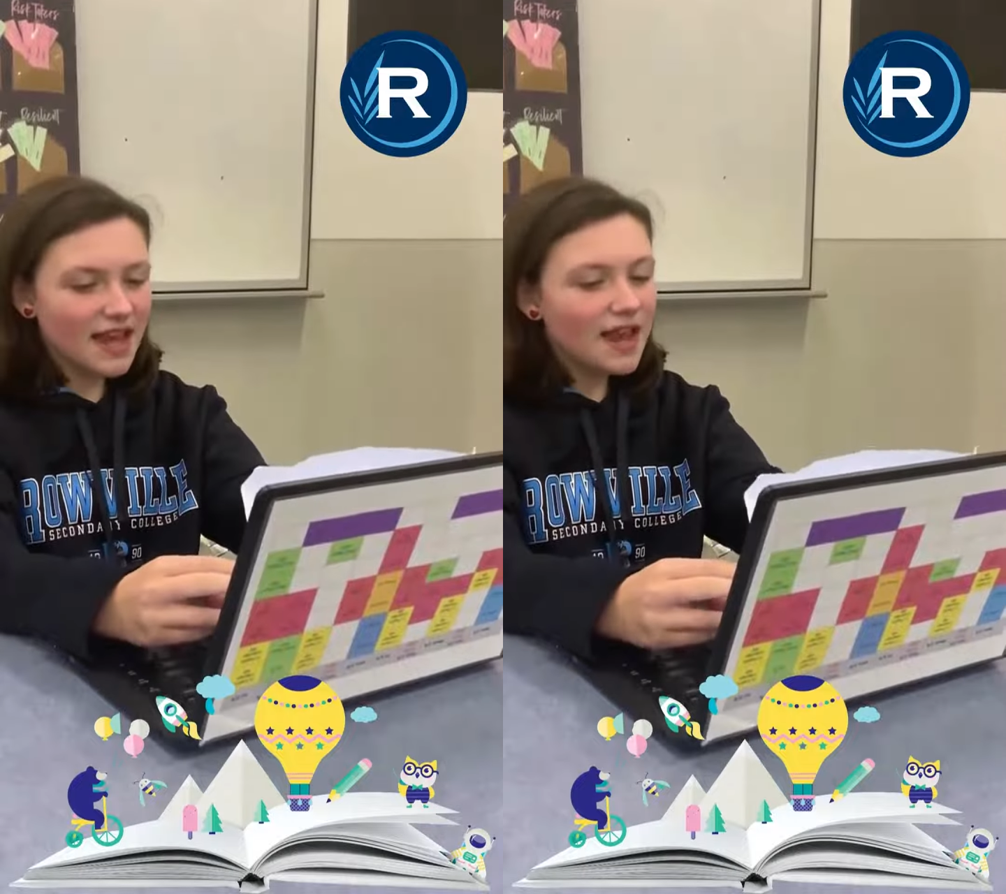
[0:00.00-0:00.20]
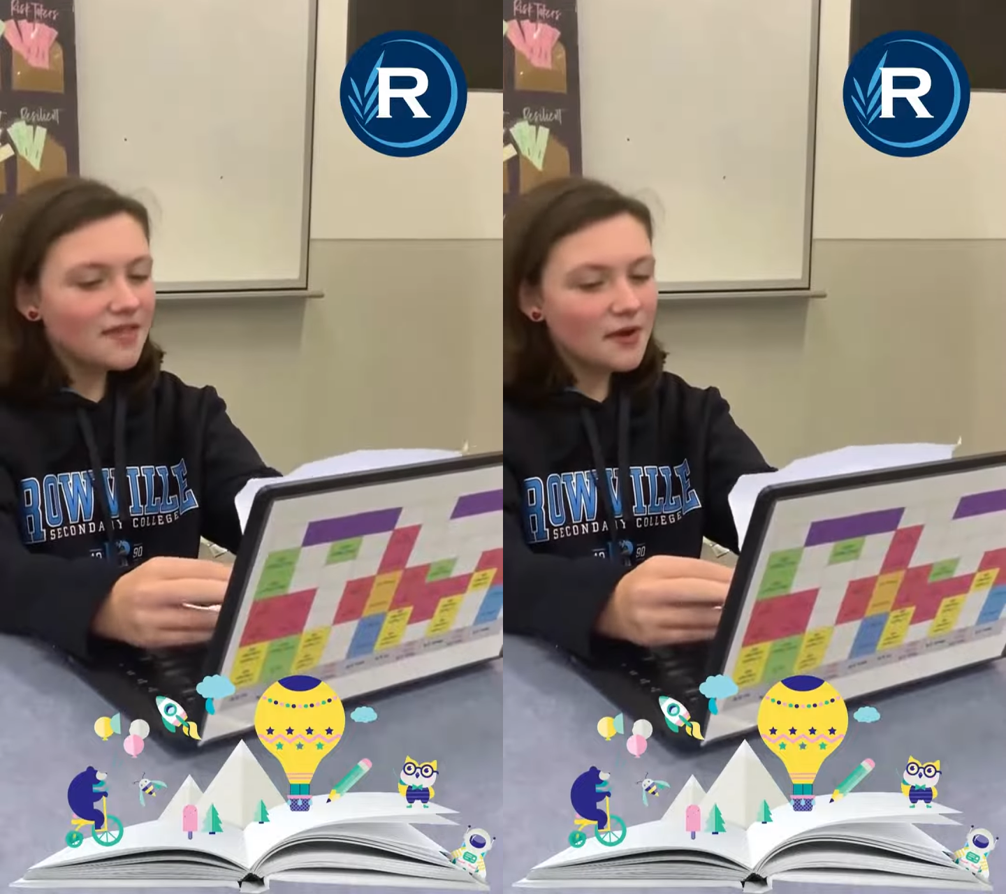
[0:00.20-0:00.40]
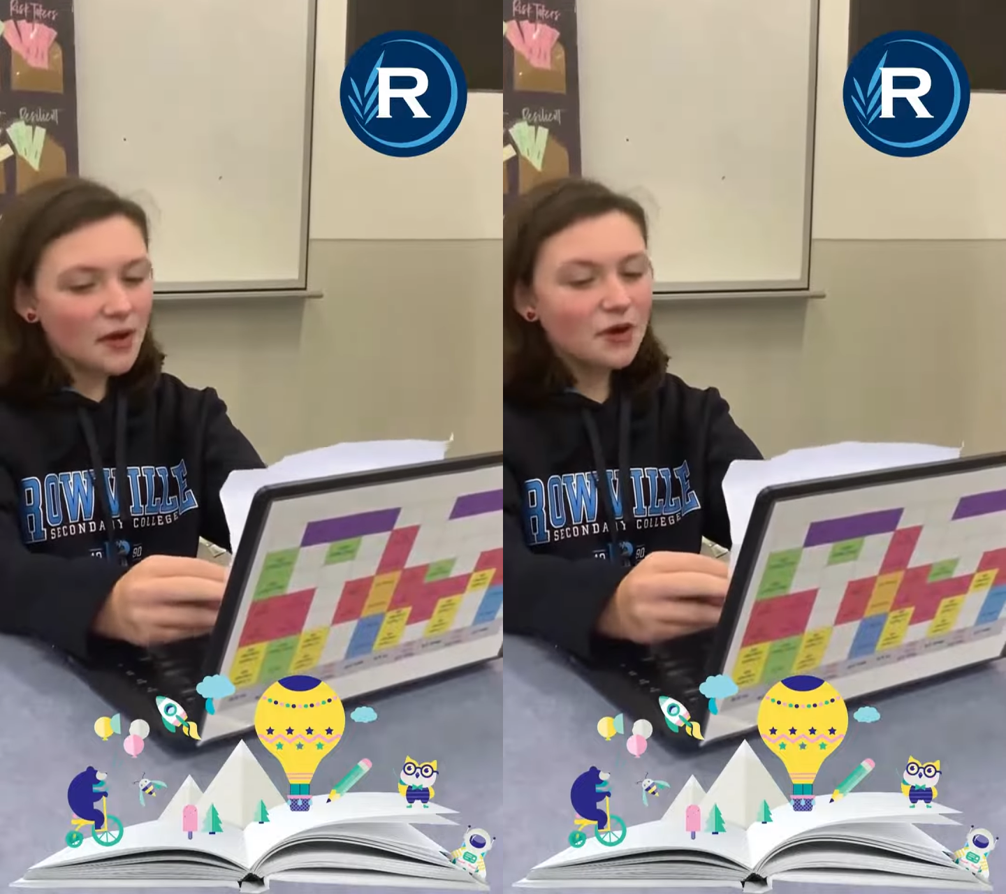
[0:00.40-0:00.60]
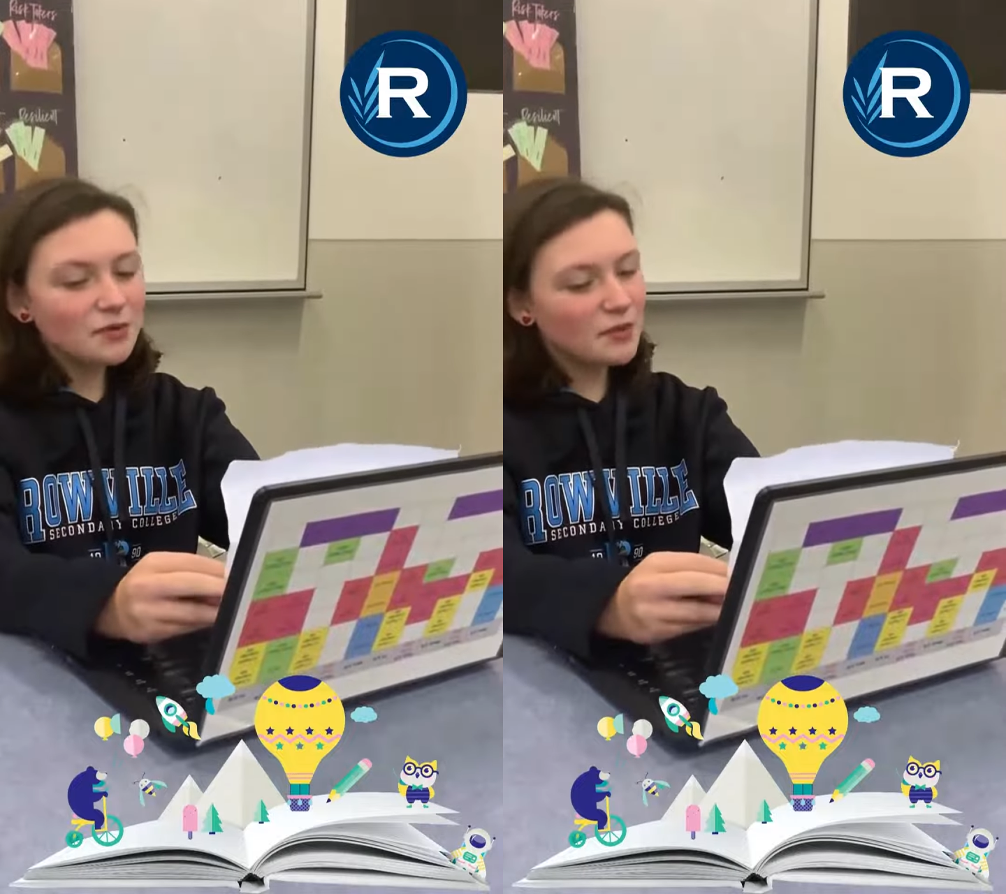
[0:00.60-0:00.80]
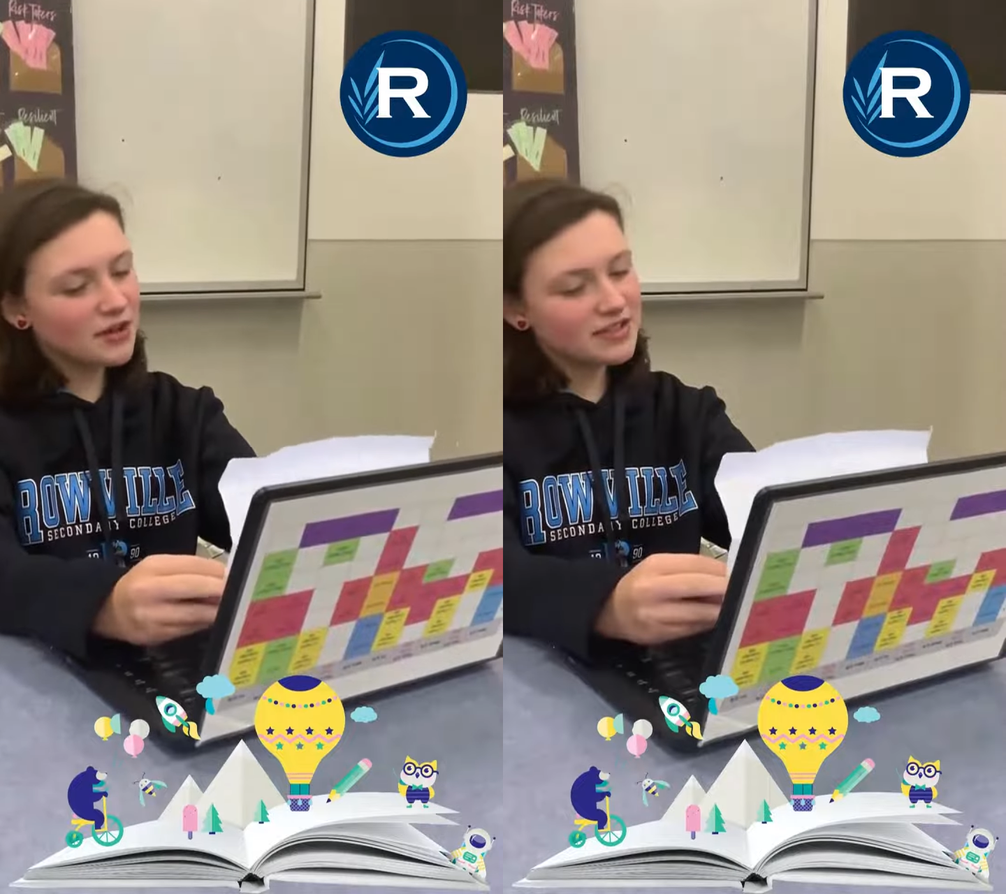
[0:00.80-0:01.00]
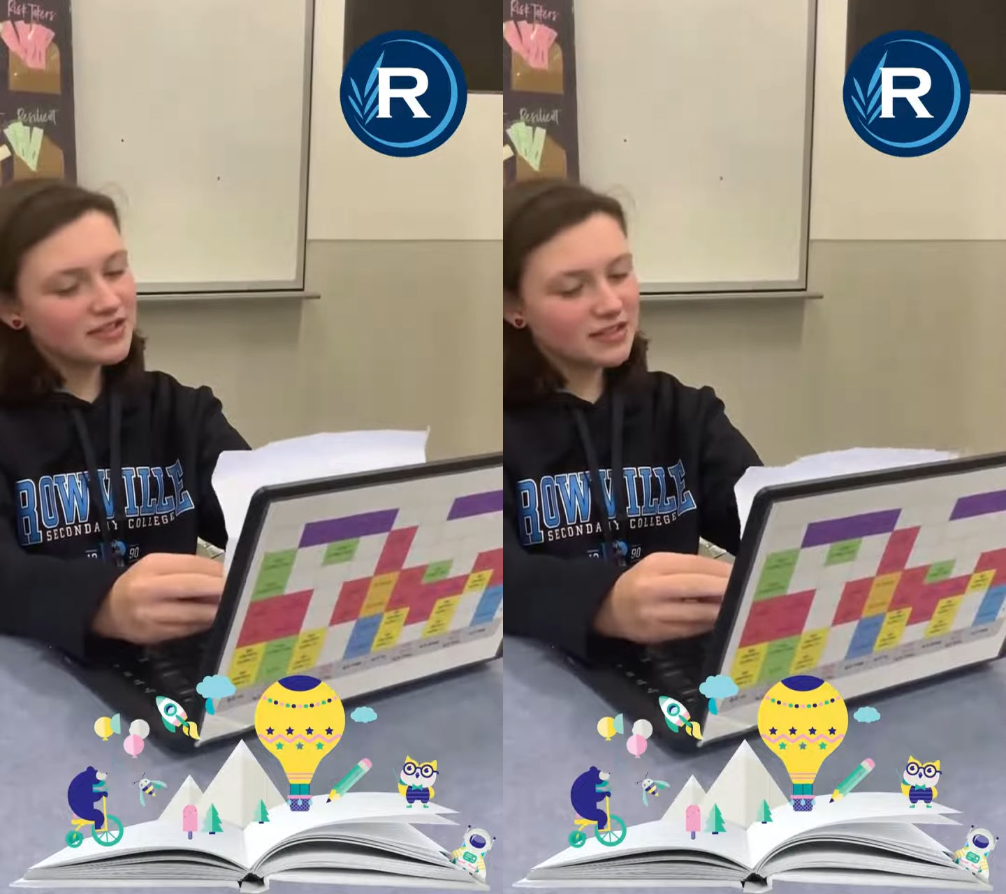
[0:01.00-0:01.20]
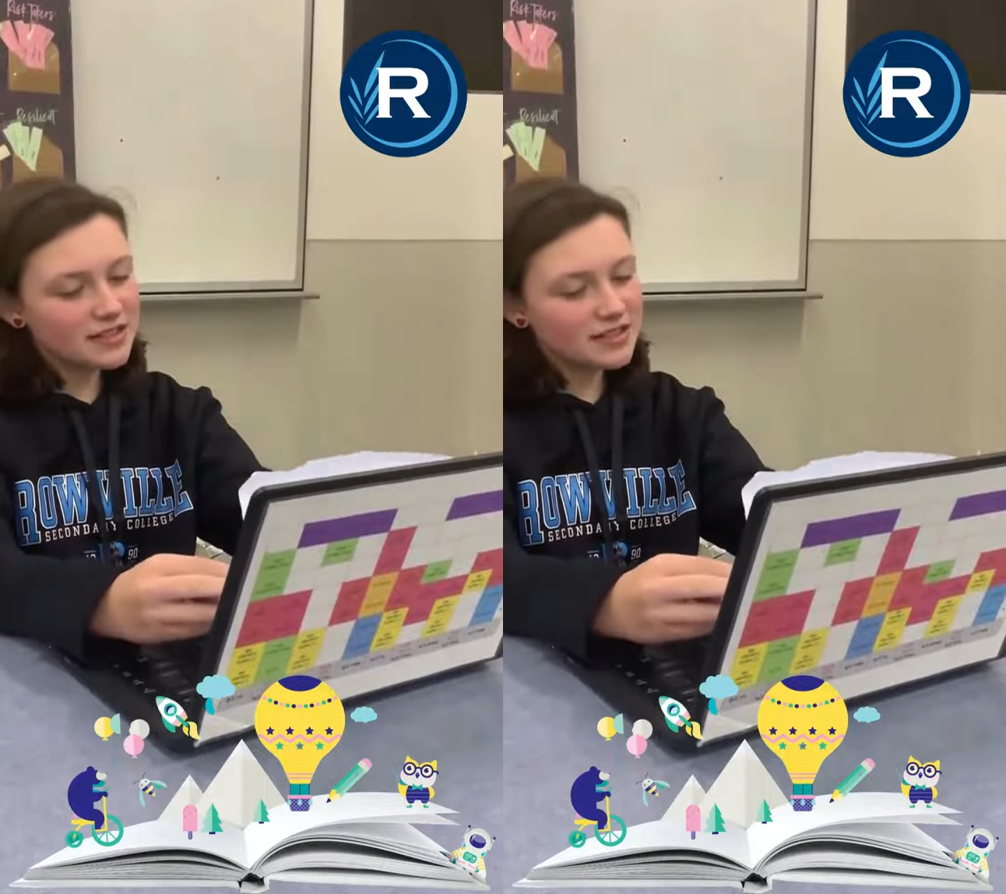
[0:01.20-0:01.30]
and their own personal